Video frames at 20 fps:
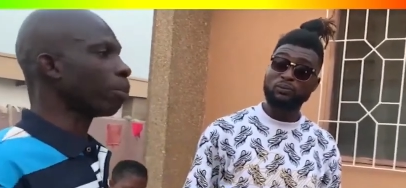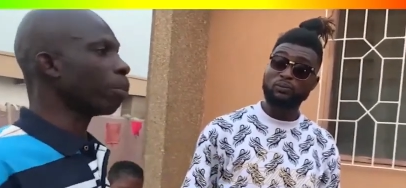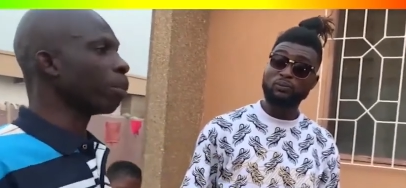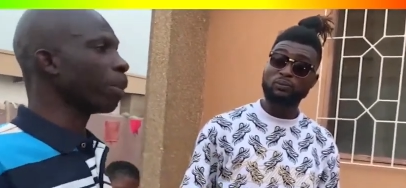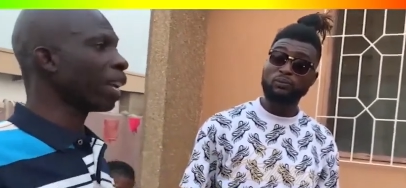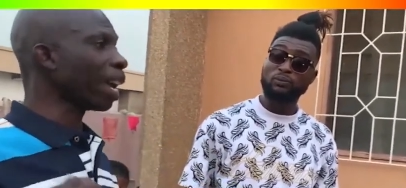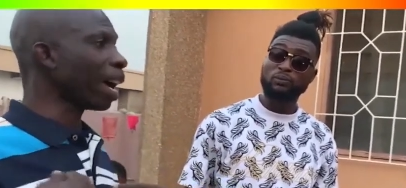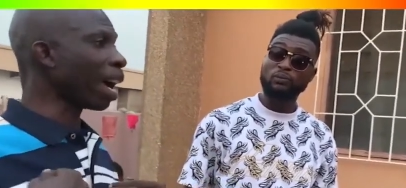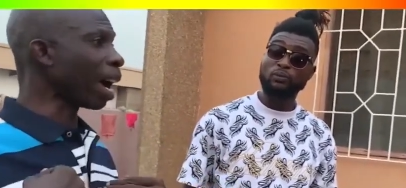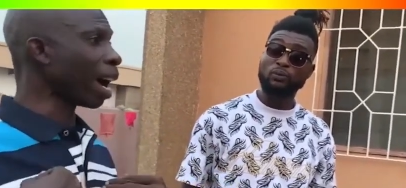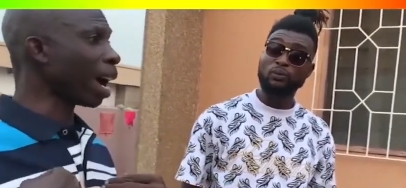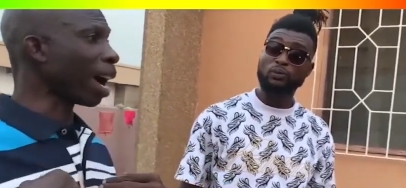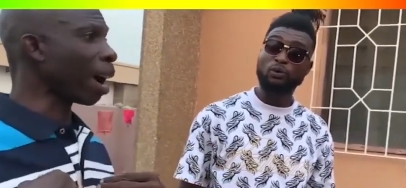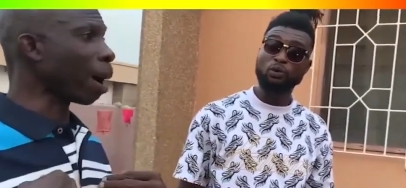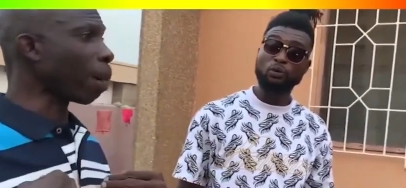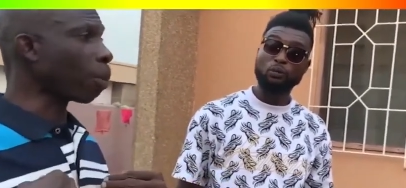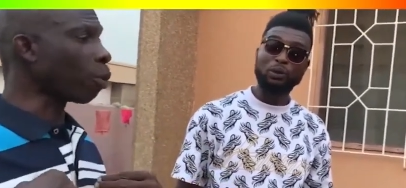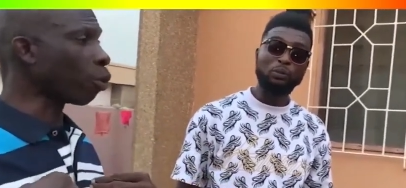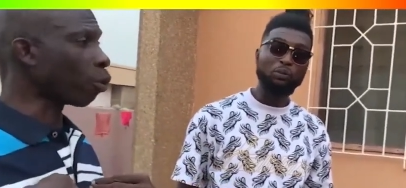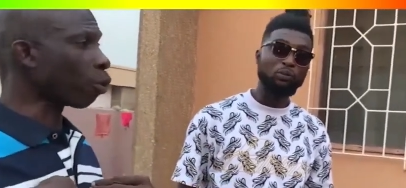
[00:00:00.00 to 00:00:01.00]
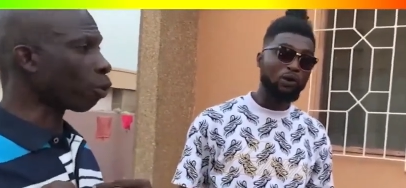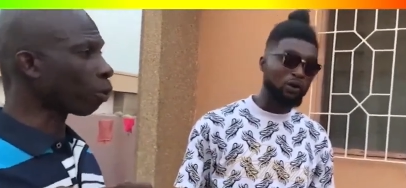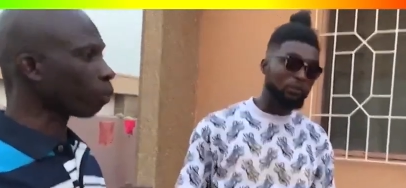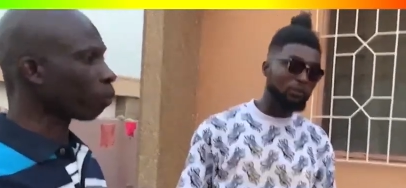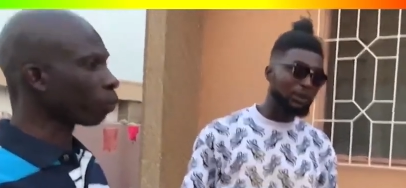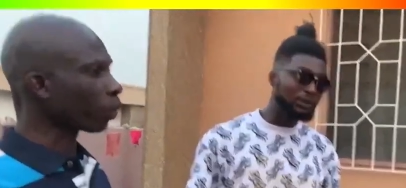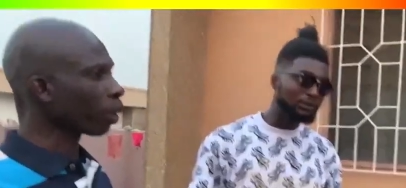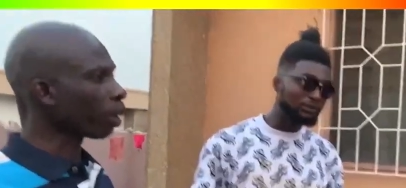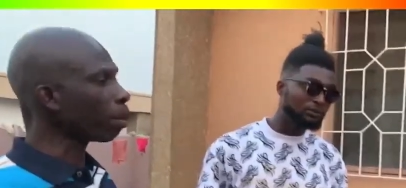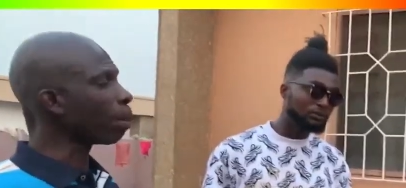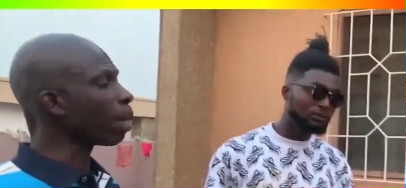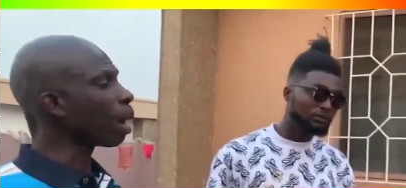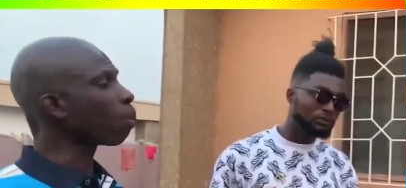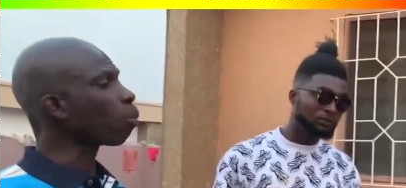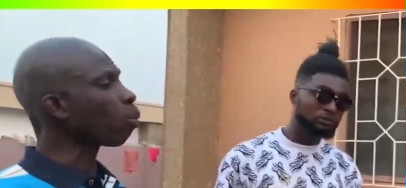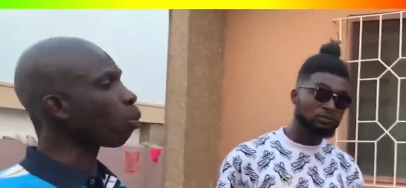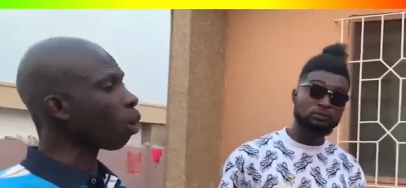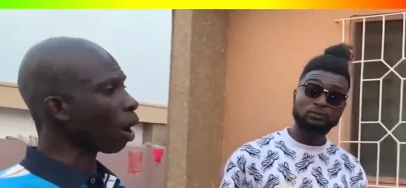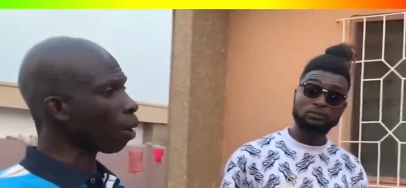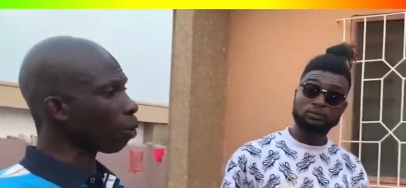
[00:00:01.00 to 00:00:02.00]
Speaker 1: me, Babuan,
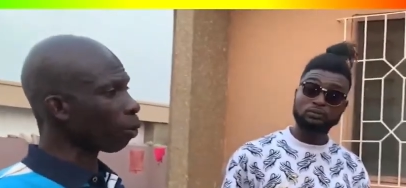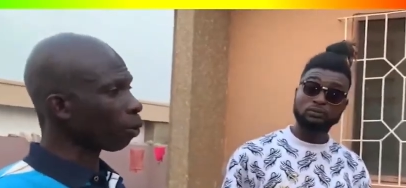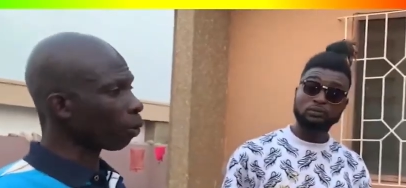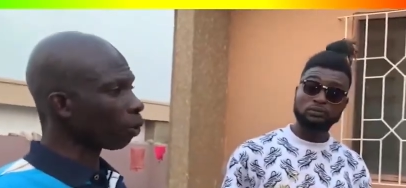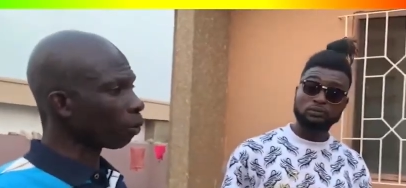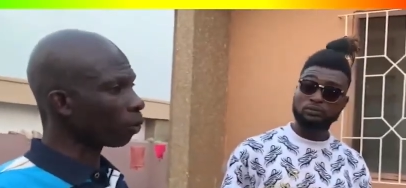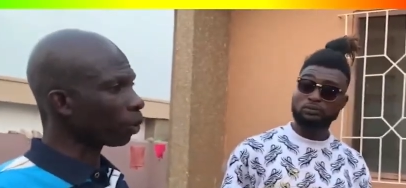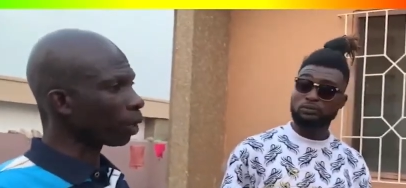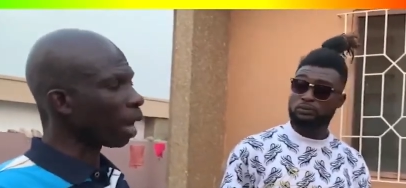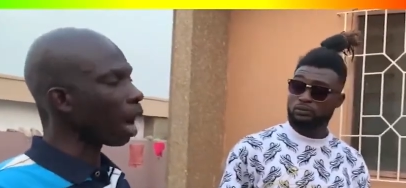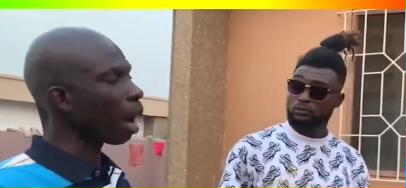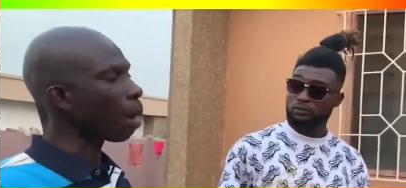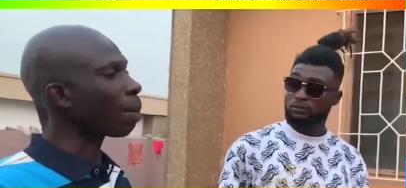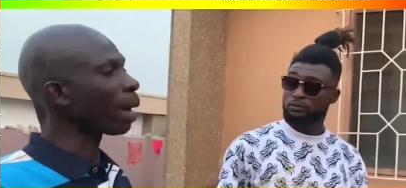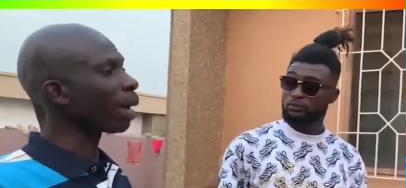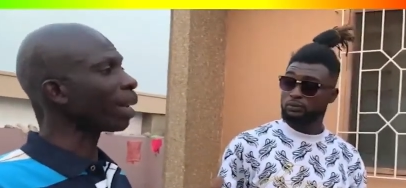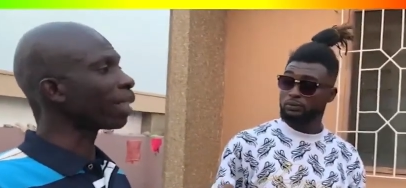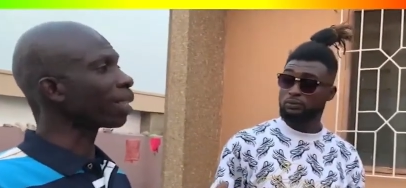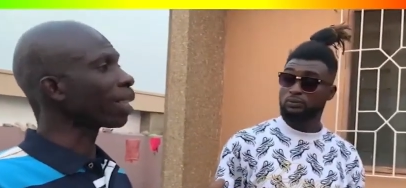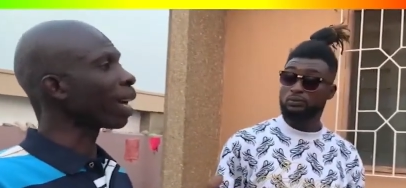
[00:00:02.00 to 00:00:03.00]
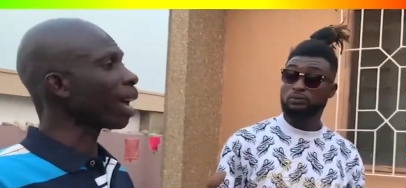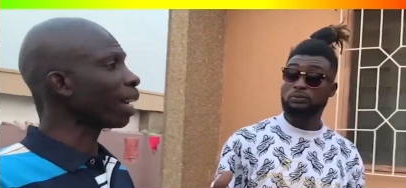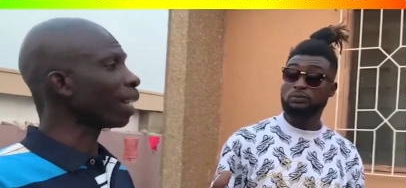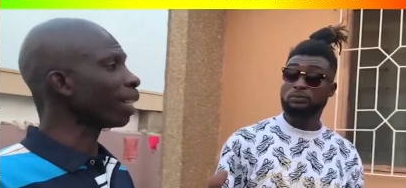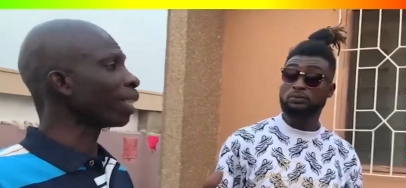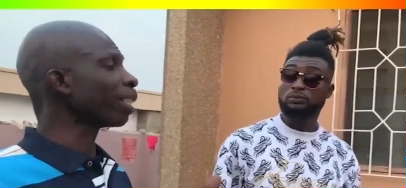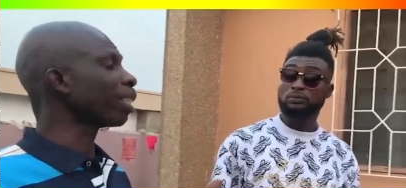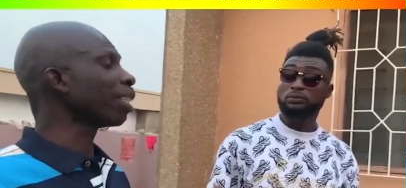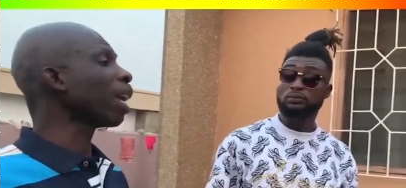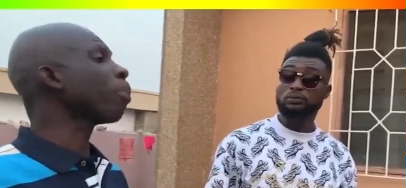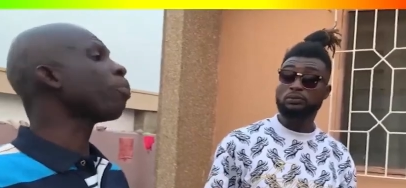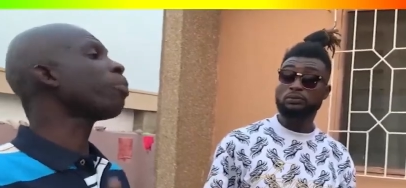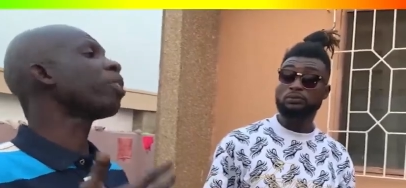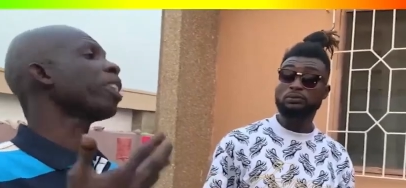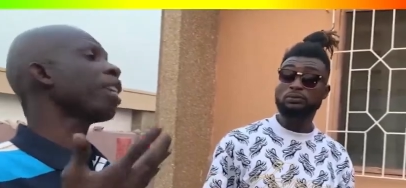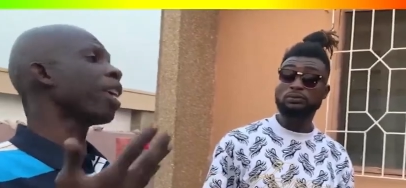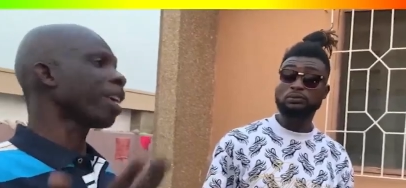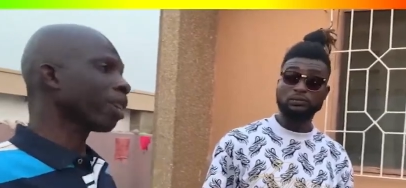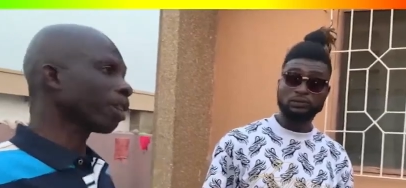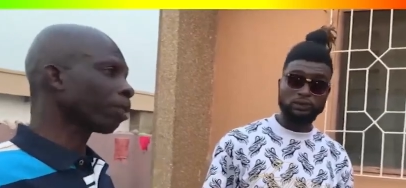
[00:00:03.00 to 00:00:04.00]
Mebuan. I'm a talent in a
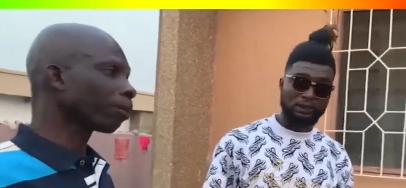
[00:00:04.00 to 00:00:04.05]
key.